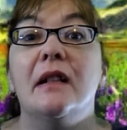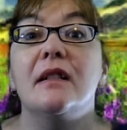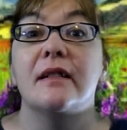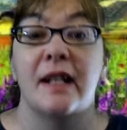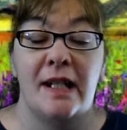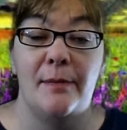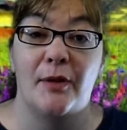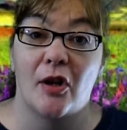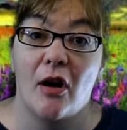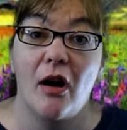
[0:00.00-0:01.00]
to keep your
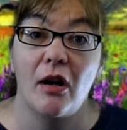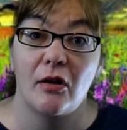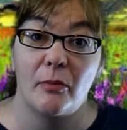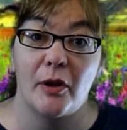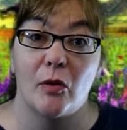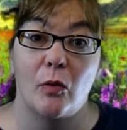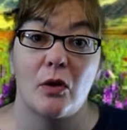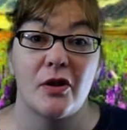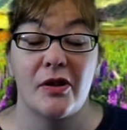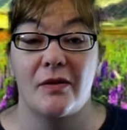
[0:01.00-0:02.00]
car a little bit cooler
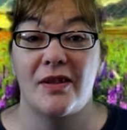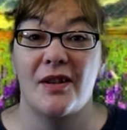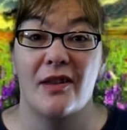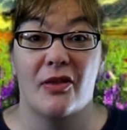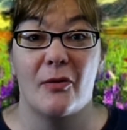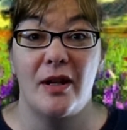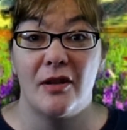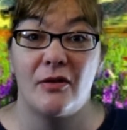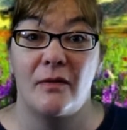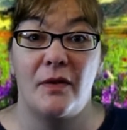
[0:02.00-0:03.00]
so it's not
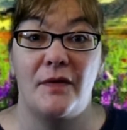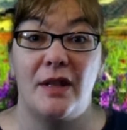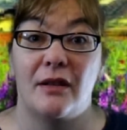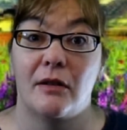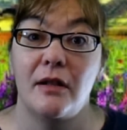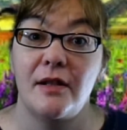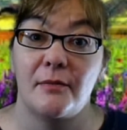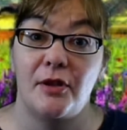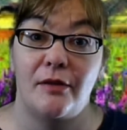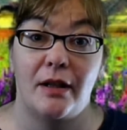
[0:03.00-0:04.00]
350 degrees
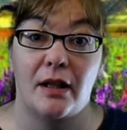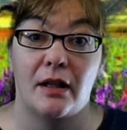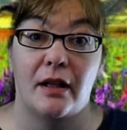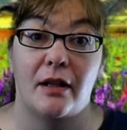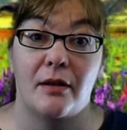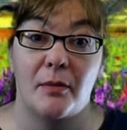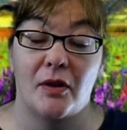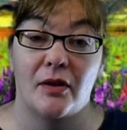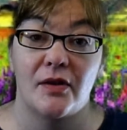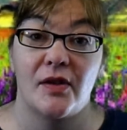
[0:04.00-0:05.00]
when you get in there in the middle
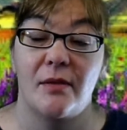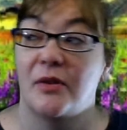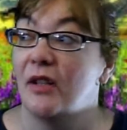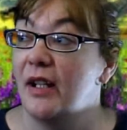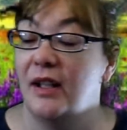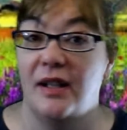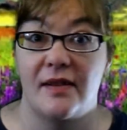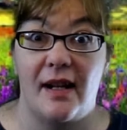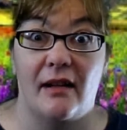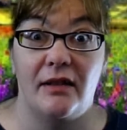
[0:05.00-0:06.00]
of the summer like it is
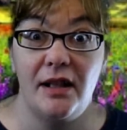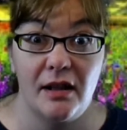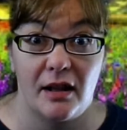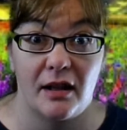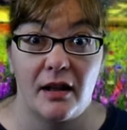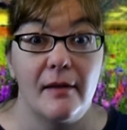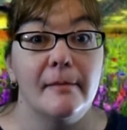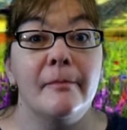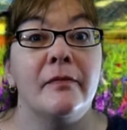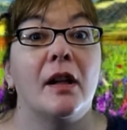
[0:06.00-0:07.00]
down here.
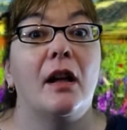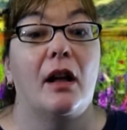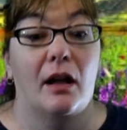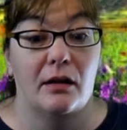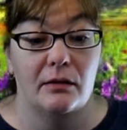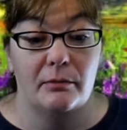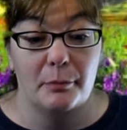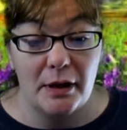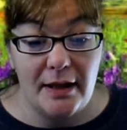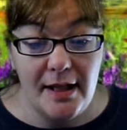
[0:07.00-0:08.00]
Um,
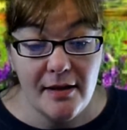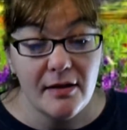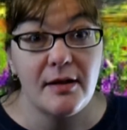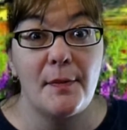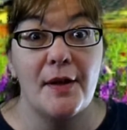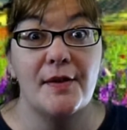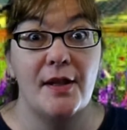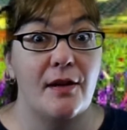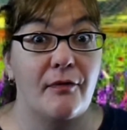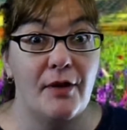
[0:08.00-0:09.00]
but these are supposed to
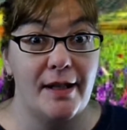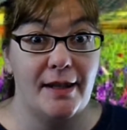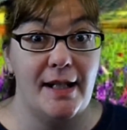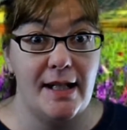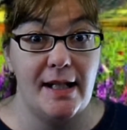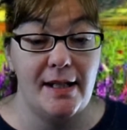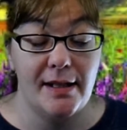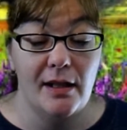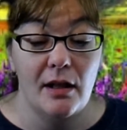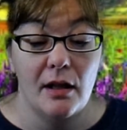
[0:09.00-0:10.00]
deflect the heat
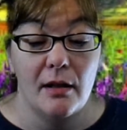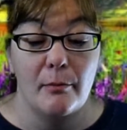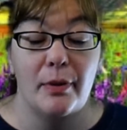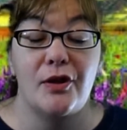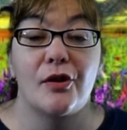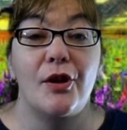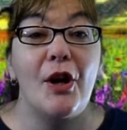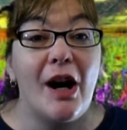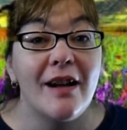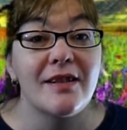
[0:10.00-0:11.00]
but you're
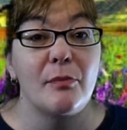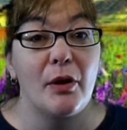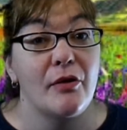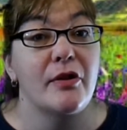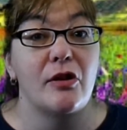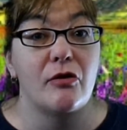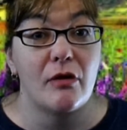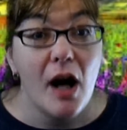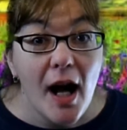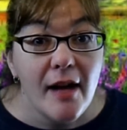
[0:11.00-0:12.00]
not supposed to
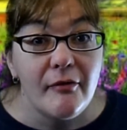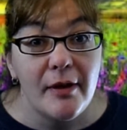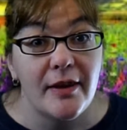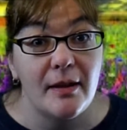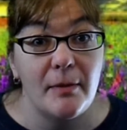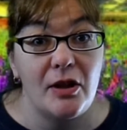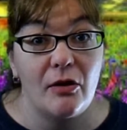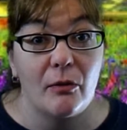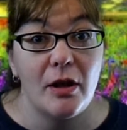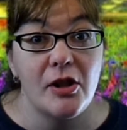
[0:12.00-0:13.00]
drive with them in your
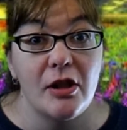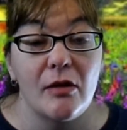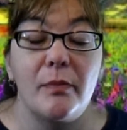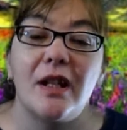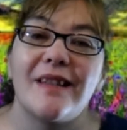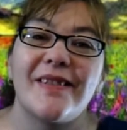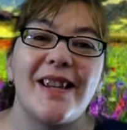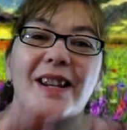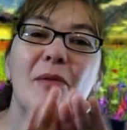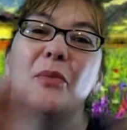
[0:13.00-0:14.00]
windshield because they
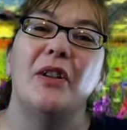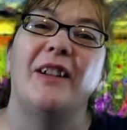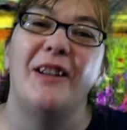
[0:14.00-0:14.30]
completely